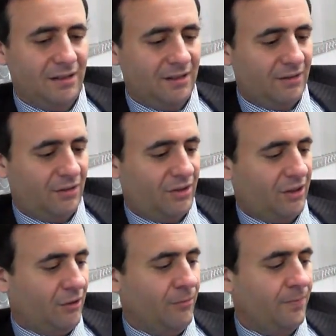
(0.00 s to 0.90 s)
And
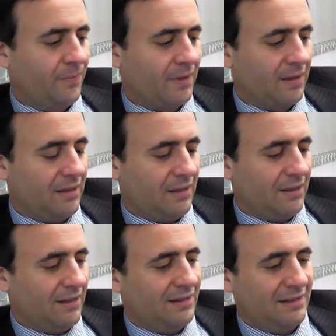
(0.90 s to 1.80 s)
so
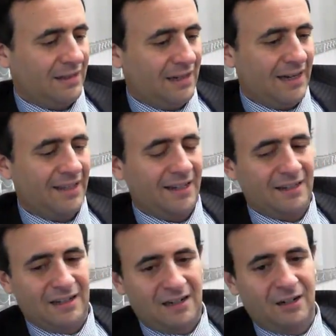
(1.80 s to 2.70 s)
I think
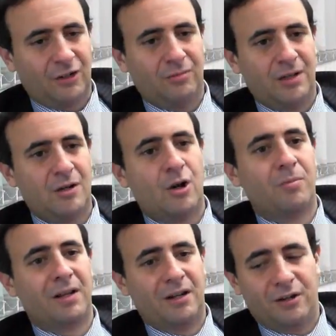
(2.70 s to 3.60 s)
arguably
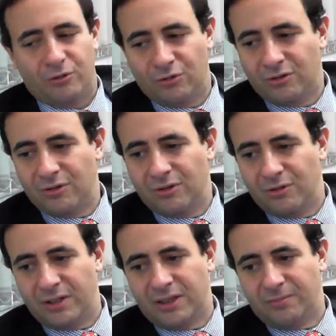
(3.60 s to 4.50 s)
nobody knows
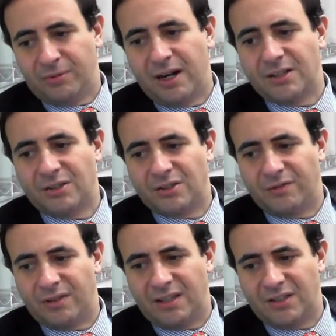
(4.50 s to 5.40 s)
what the prices
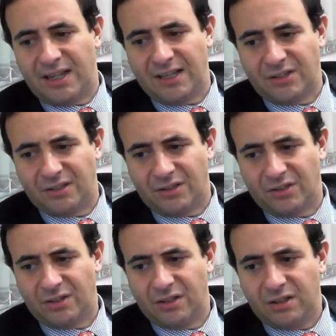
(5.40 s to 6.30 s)
of these assets